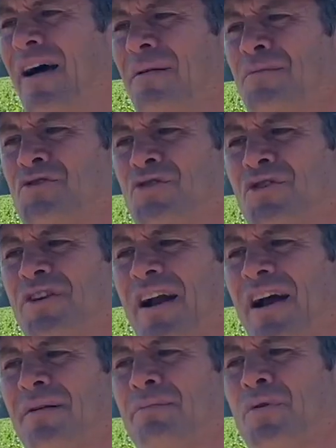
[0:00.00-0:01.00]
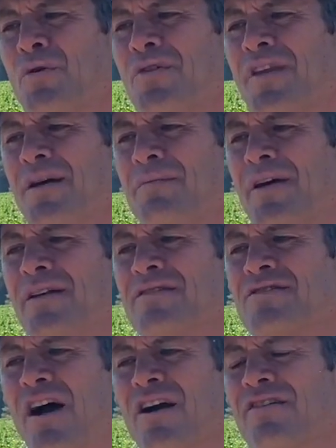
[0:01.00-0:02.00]
am sure that I pruned them and
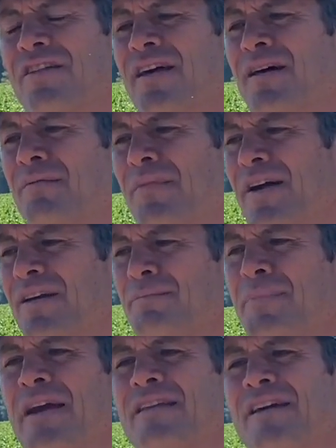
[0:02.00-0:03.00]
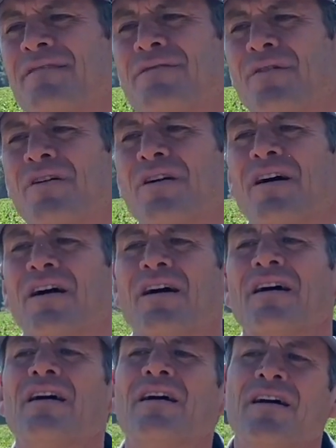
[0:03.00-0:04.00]
suckered them and picked them for
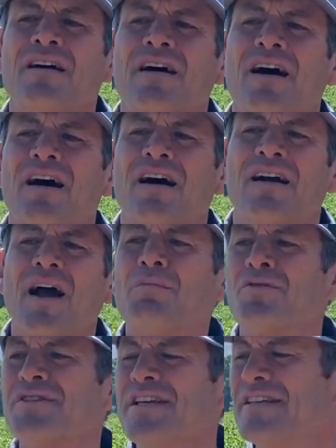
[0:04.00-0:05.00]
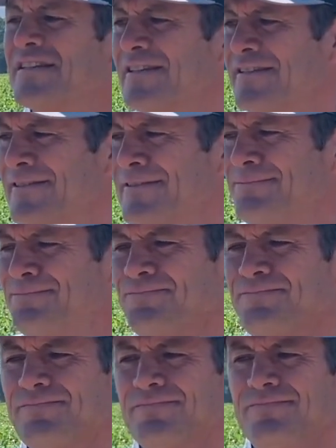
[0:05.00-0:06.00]
a couple of seasons.
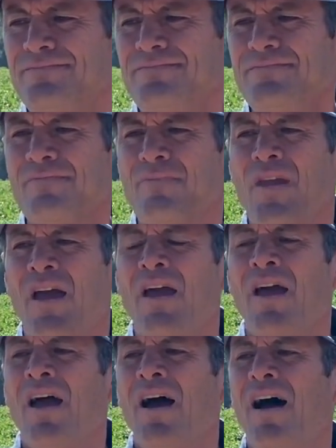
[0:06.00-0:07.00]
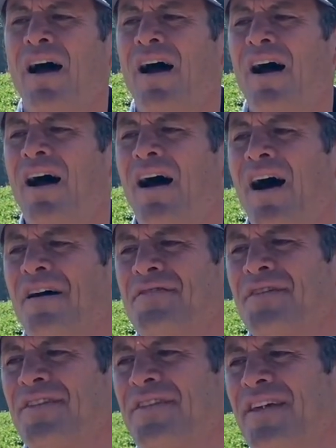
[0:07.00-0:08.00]

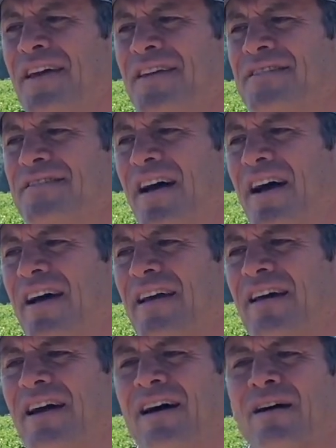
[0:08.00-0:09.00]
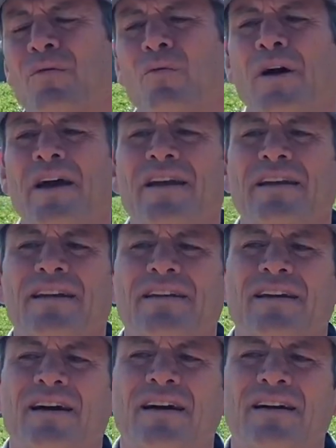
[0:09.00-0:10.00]
After this, I went
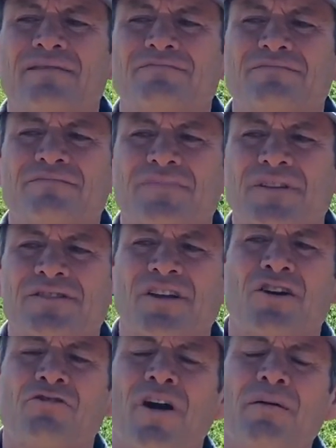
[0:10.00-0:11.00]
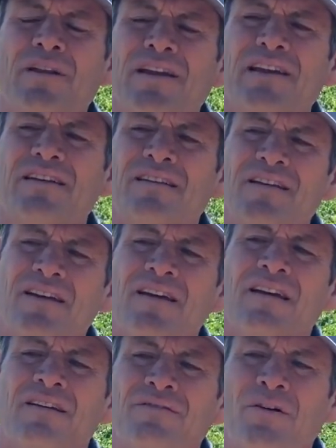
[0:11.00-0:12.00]
and started traveling
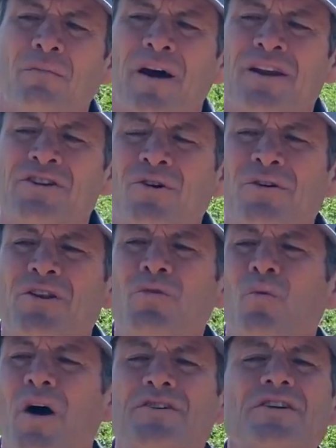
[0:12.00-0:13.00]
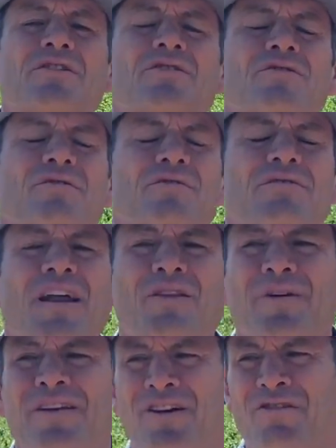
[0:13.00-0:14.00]
from Arizona to Washington,
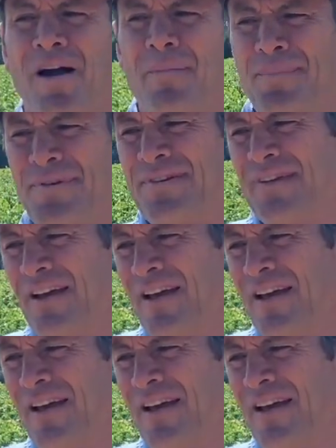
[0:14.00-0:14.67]
following the crops.